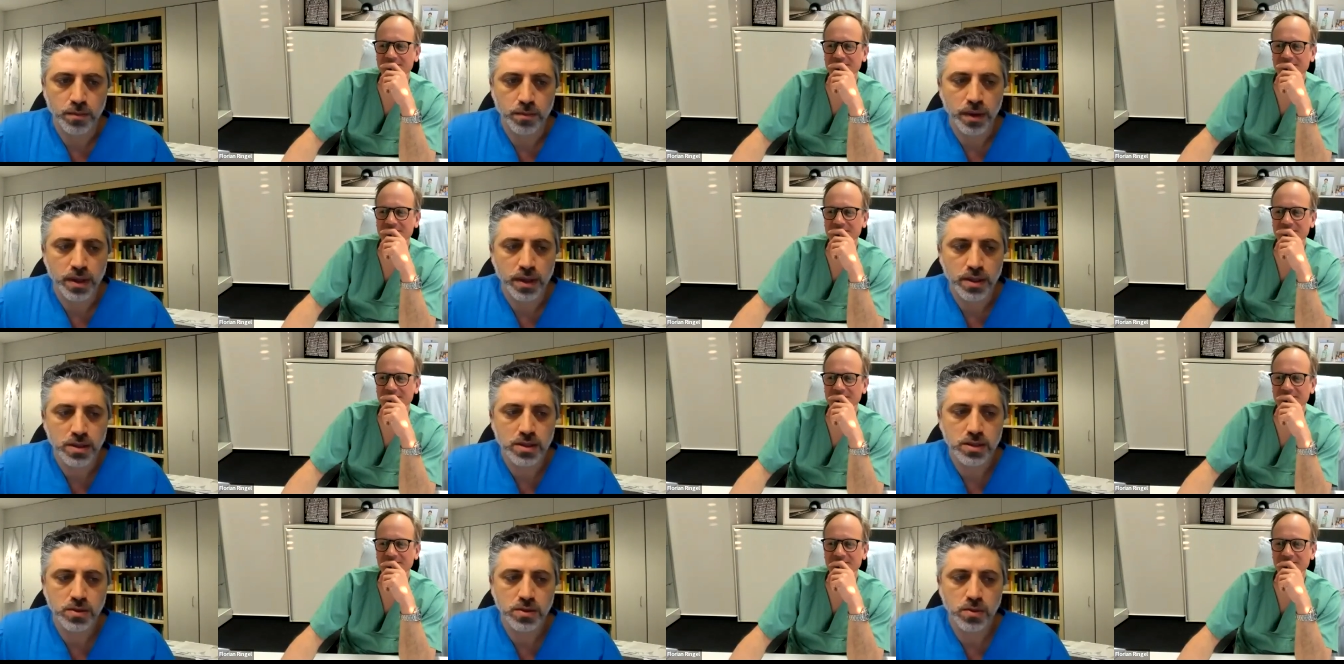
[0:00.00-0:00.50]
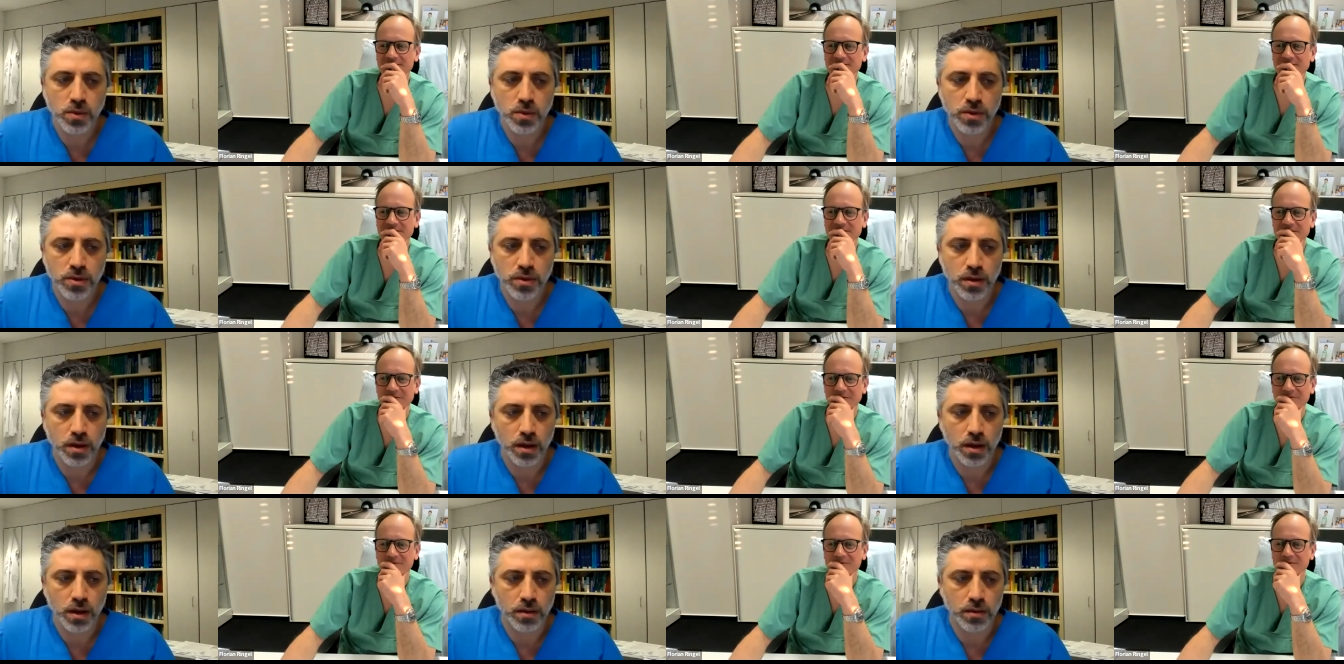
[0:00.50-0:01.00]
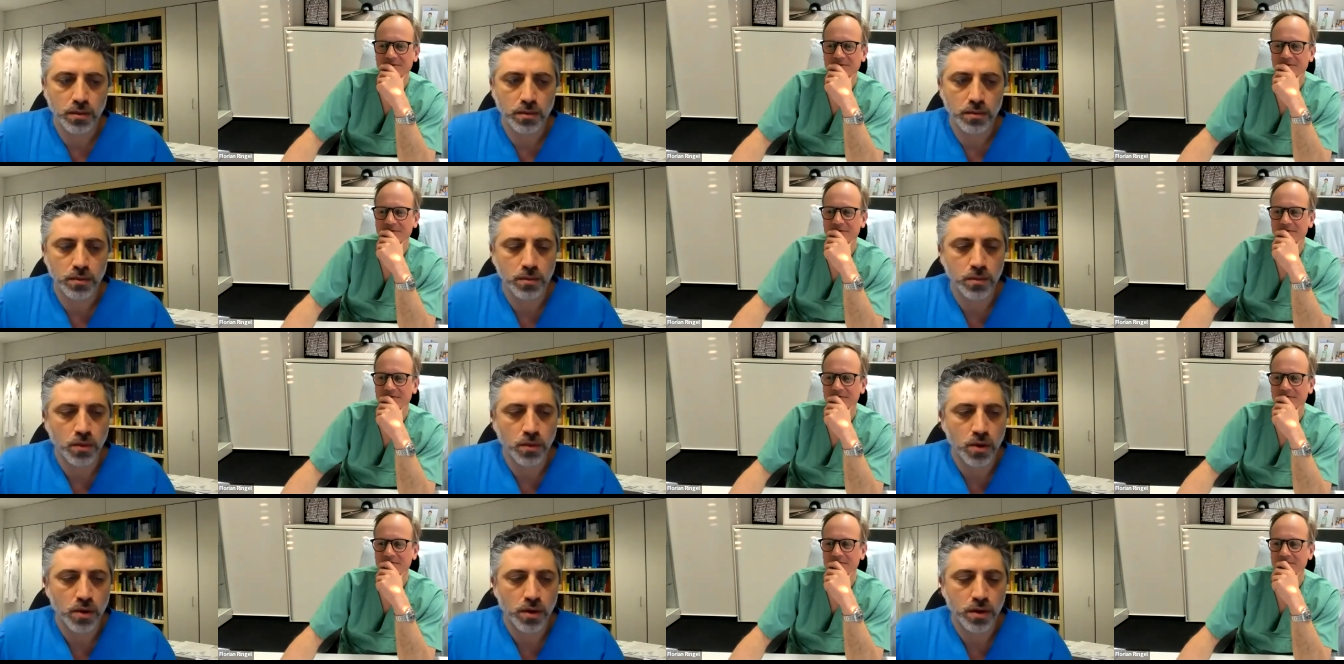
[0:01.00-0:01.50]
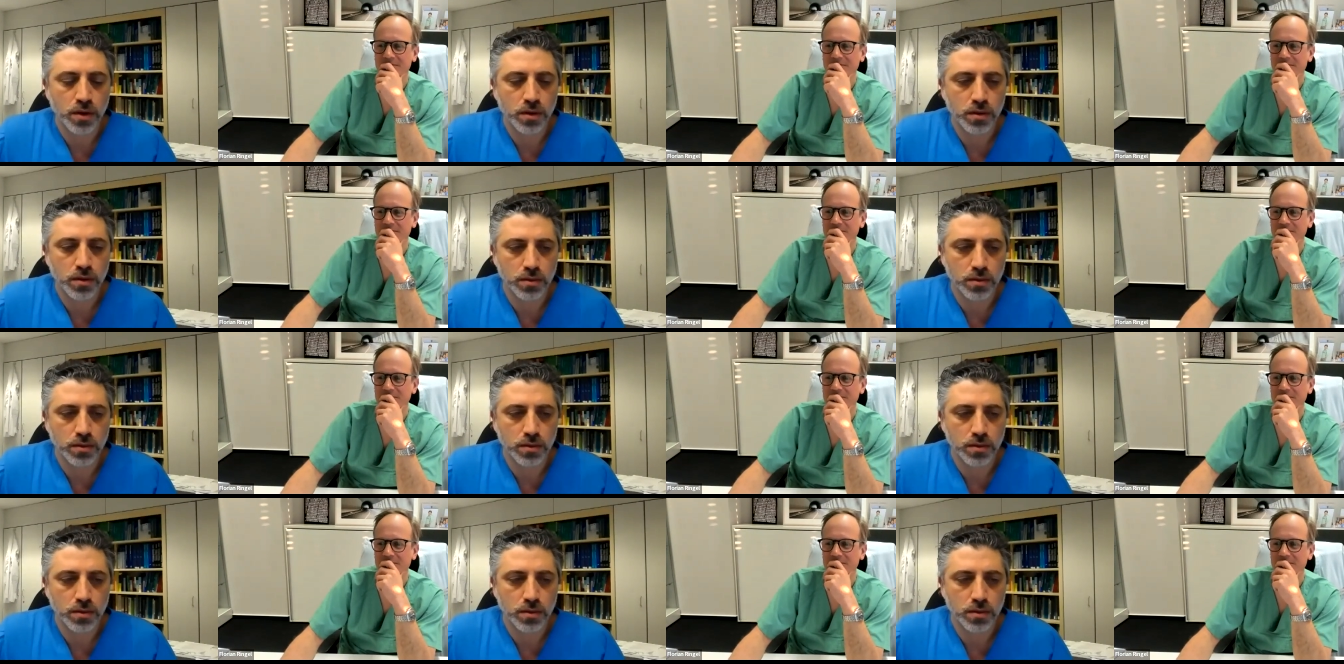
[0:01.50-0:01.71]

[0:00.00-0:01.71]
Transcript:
Speaker 1: In patients with uh, more,